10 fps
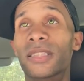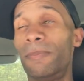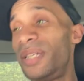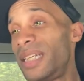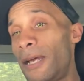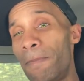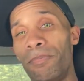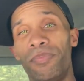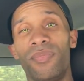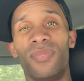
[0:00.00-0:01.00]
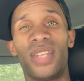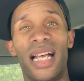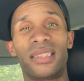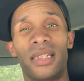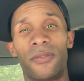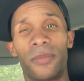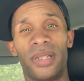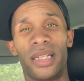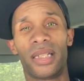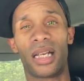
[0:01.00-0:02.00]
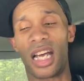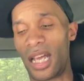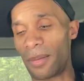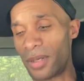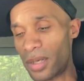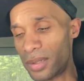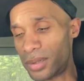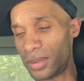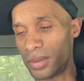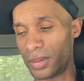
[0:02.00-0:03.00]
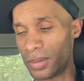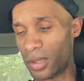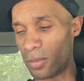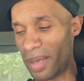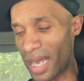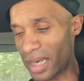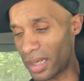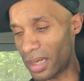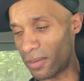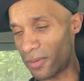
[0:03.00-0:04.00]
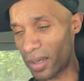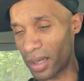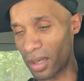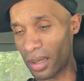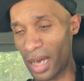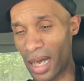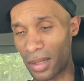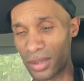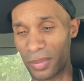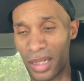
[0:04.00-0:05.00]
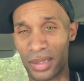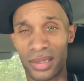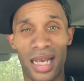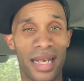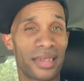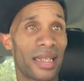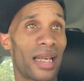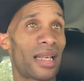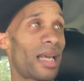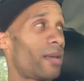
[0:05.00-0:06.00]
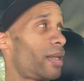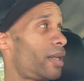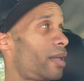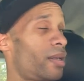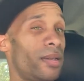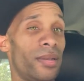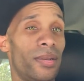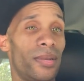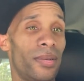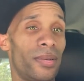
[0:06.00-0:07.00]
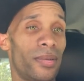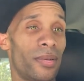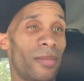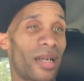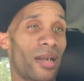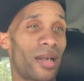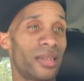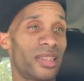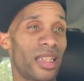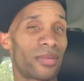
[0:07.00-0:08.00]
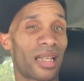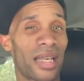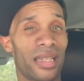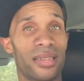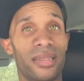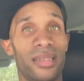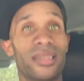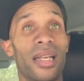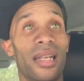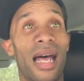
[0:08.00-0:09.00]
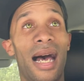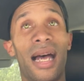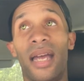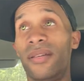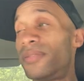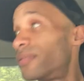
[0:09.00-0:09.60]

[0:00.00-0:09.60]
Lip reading: But yeah, that's it for me. I'm going to go back into the fucking house, because it's hot as hell out here. My car seems like it's alive.